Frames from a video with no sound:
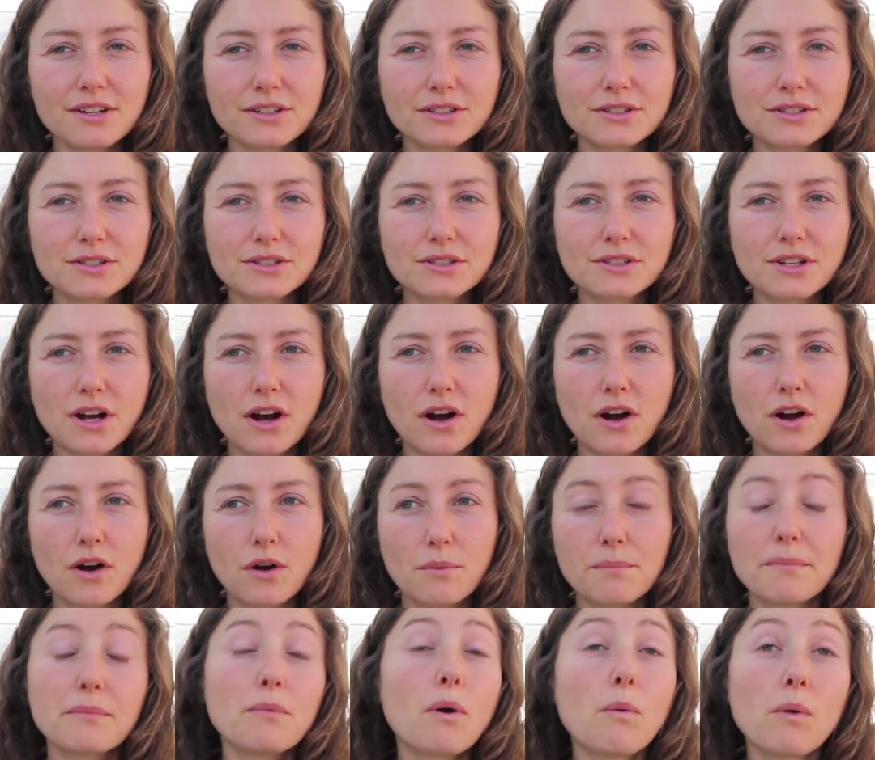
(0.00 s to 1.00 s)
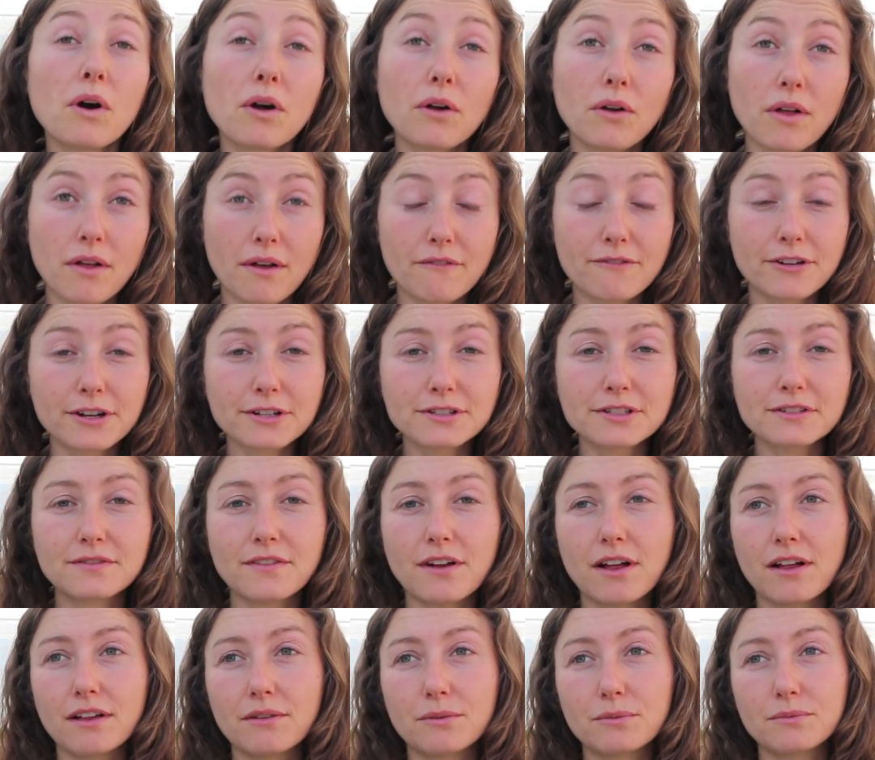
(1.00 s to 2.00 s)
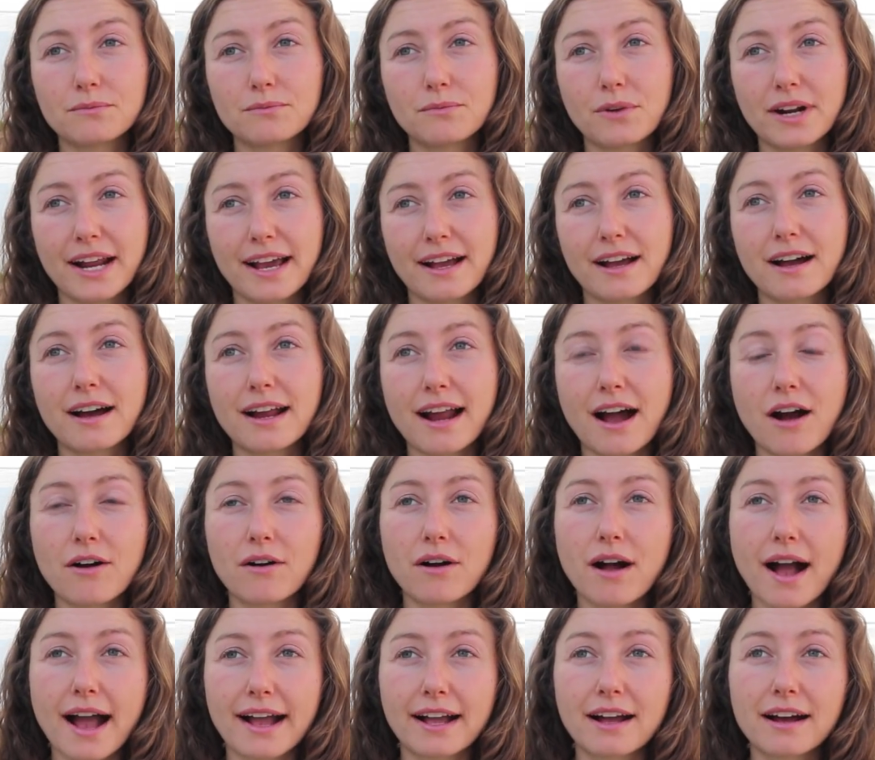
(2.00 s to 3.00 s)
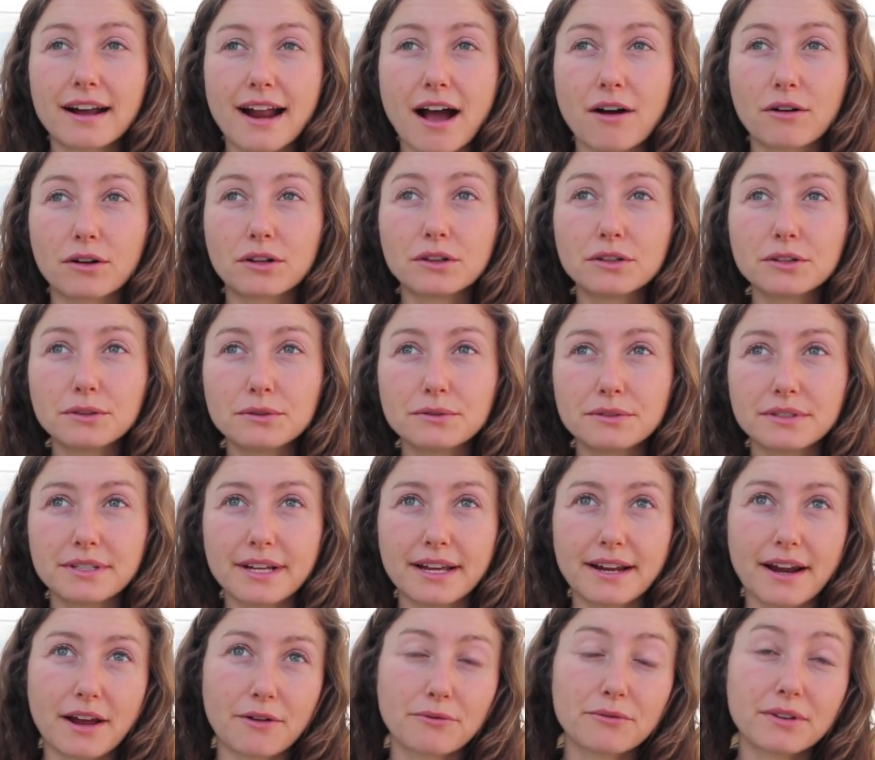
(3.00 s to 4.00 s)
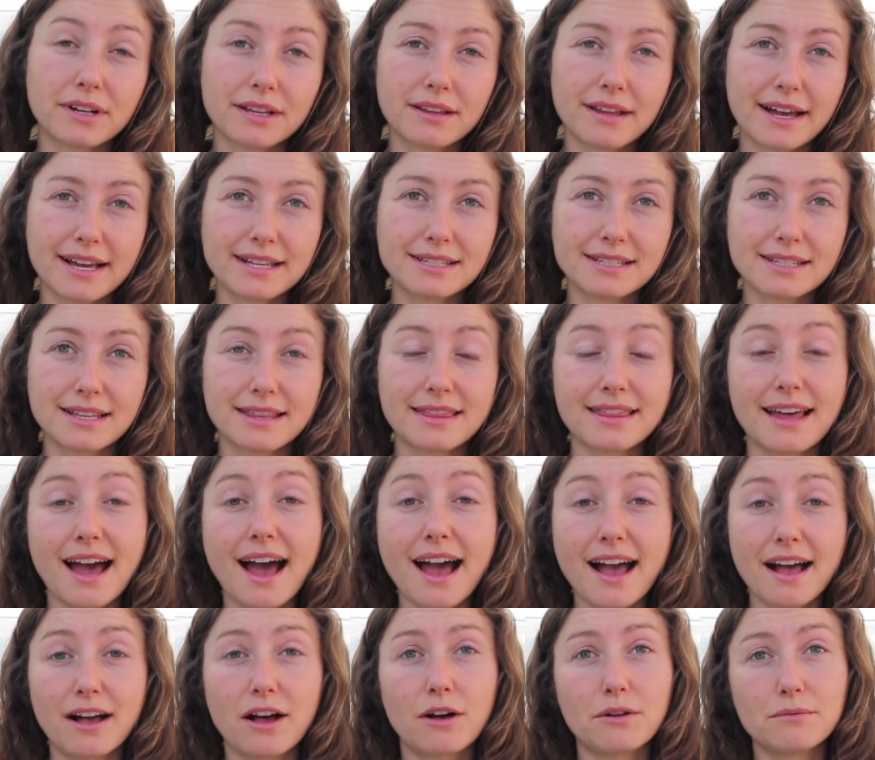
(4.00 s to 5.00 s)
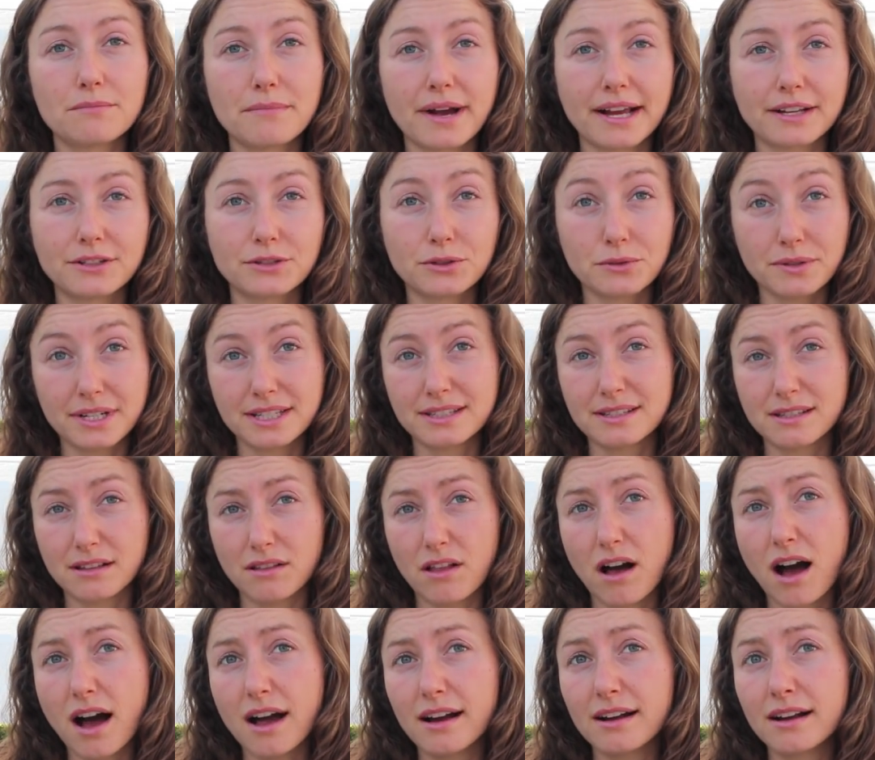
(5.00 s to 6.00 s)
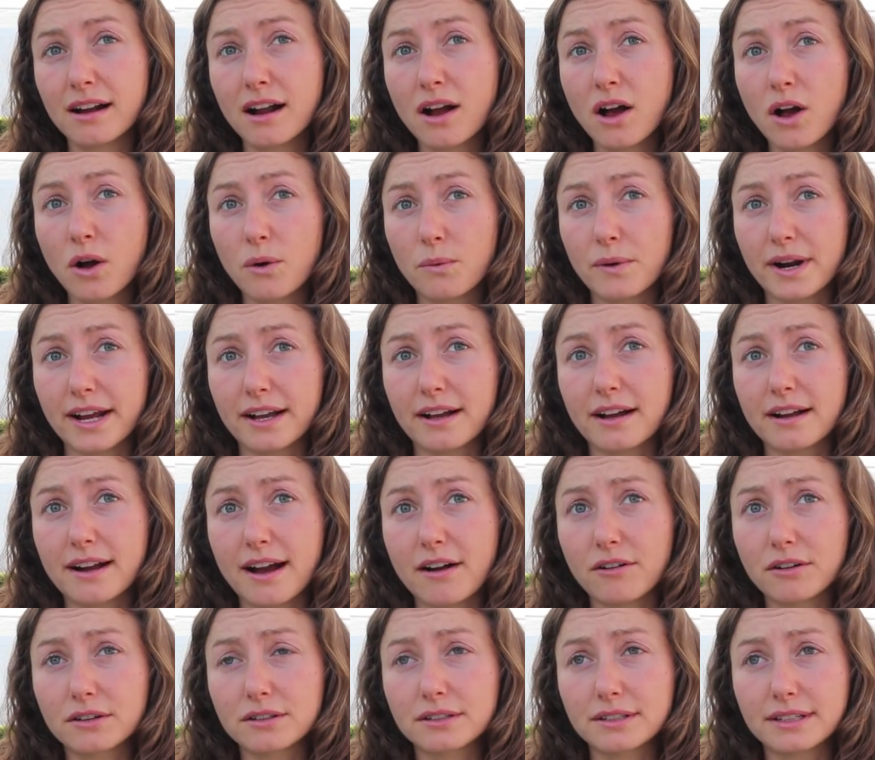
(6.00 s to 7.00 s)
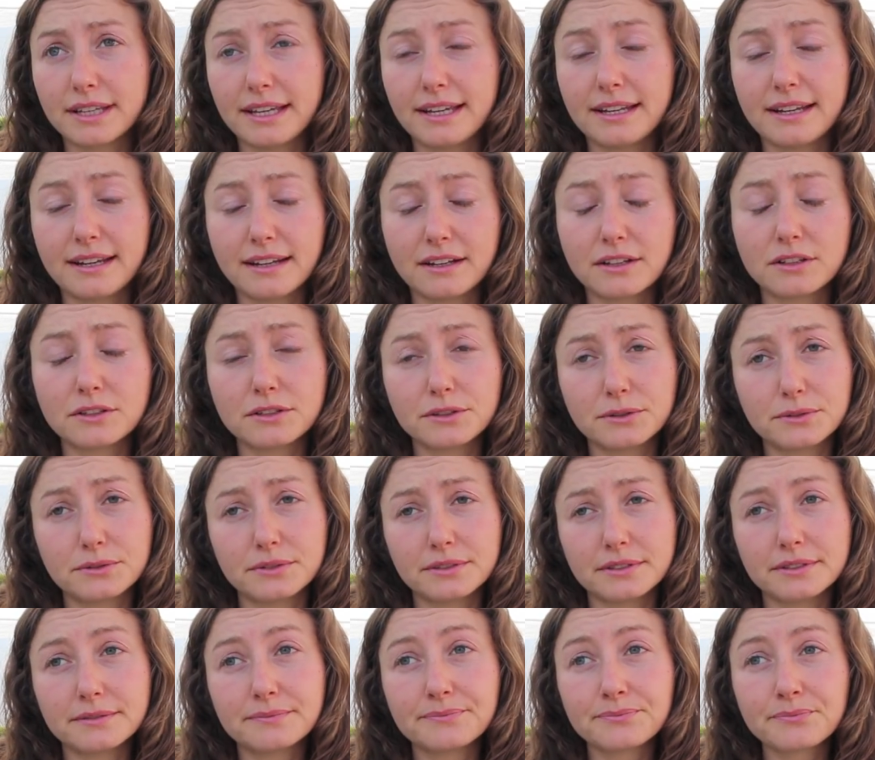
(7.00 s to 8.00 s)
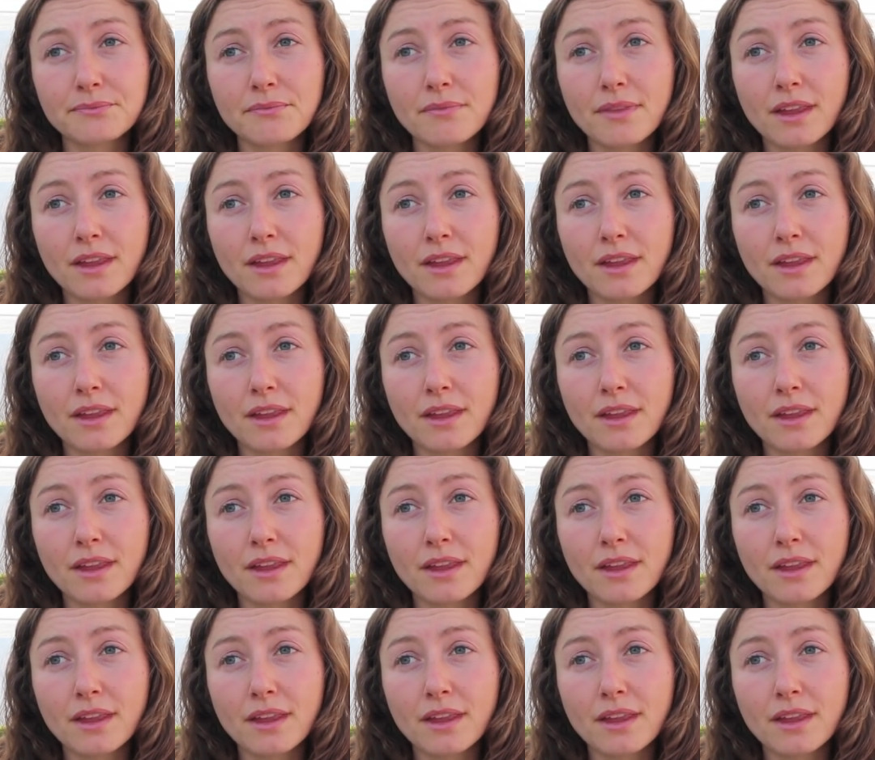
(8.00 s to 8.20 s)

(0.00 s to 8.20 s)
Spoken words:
so, well, first of all, when I cut out gluten, and I realized that helped my joints a lot when I cut out eating gluten.